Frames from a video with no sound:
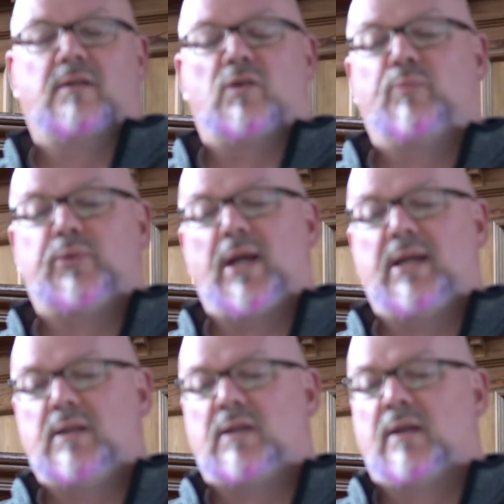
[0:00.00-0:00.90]
to
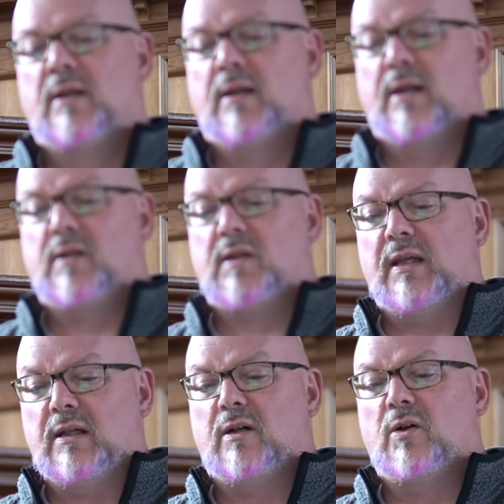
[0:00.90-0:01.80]
praise and
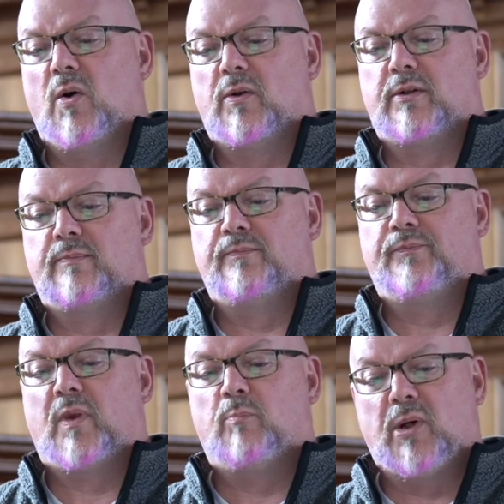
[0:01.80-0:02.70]
seek God.
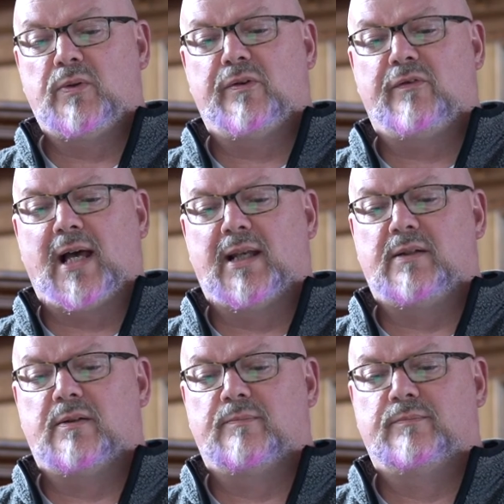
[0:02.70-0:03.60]
Both are valid.